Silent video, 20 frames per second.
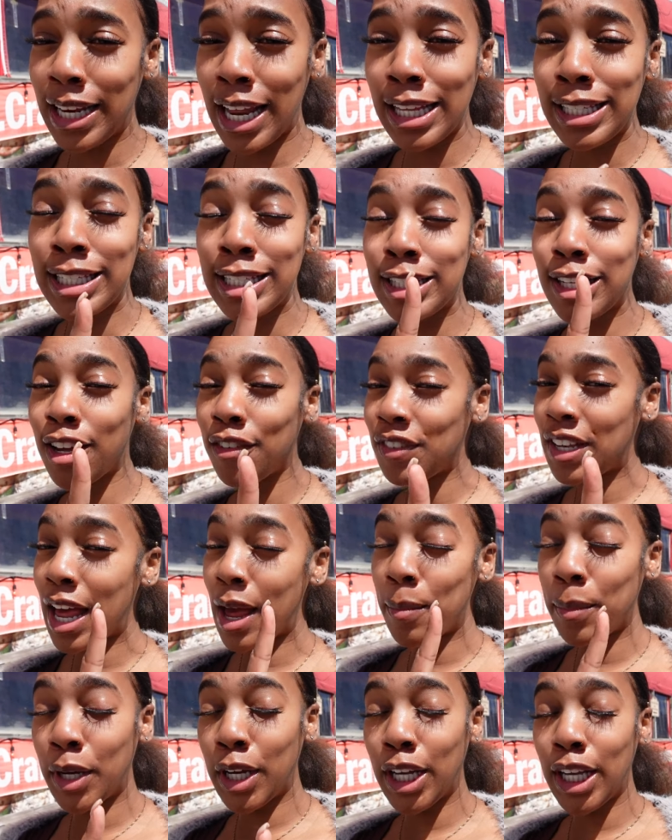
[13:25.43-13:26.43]
They stuffed
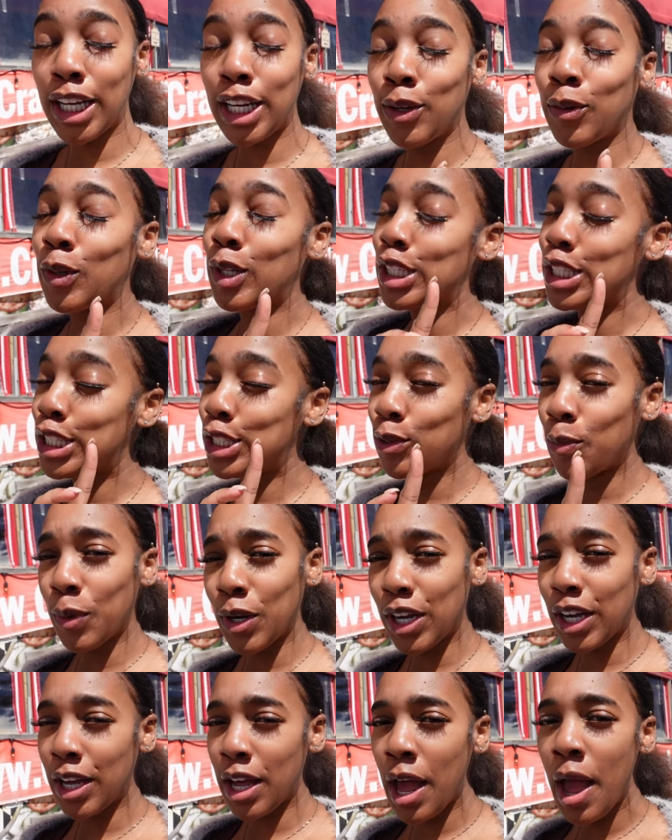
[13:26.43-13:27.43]
that mud and it was super
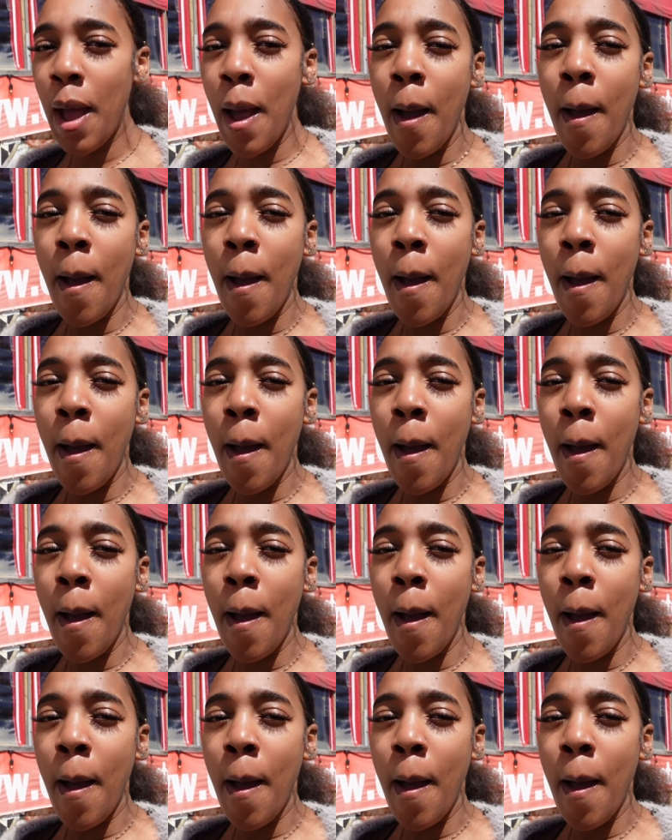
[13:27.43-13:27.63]
good.